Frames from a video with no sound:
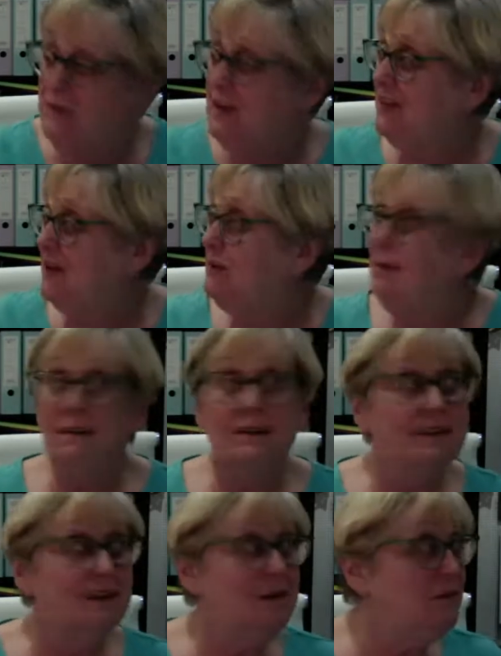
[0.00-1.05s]
You think, where are
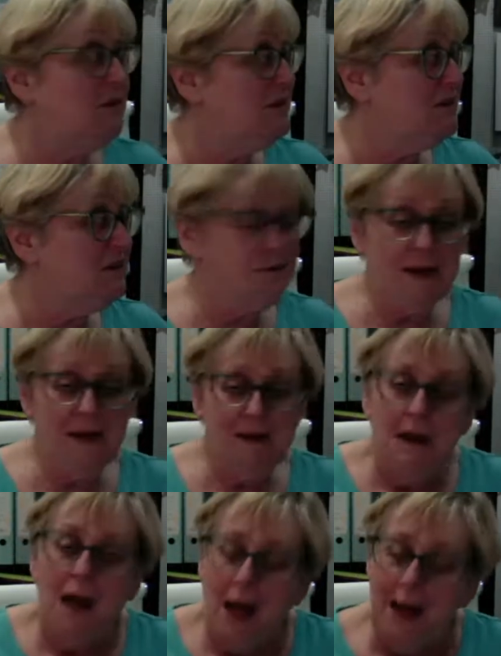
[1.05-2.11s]
they? What are they doing?
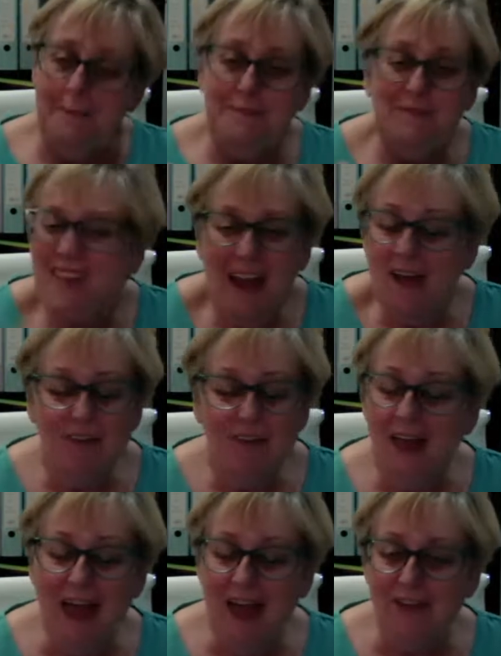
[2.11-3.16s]
They haven't
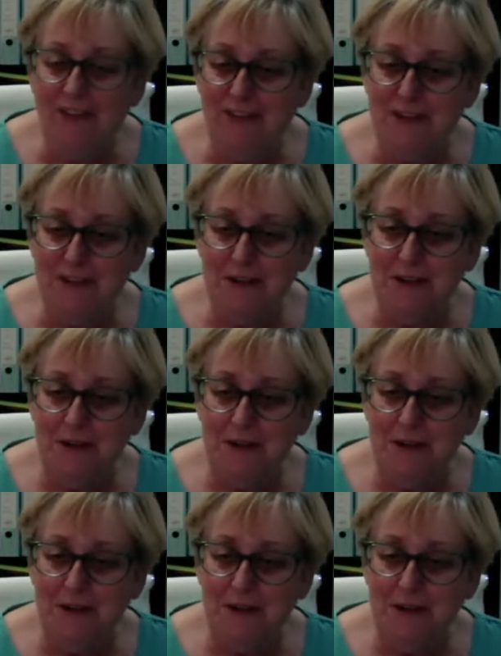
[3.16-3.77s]
left,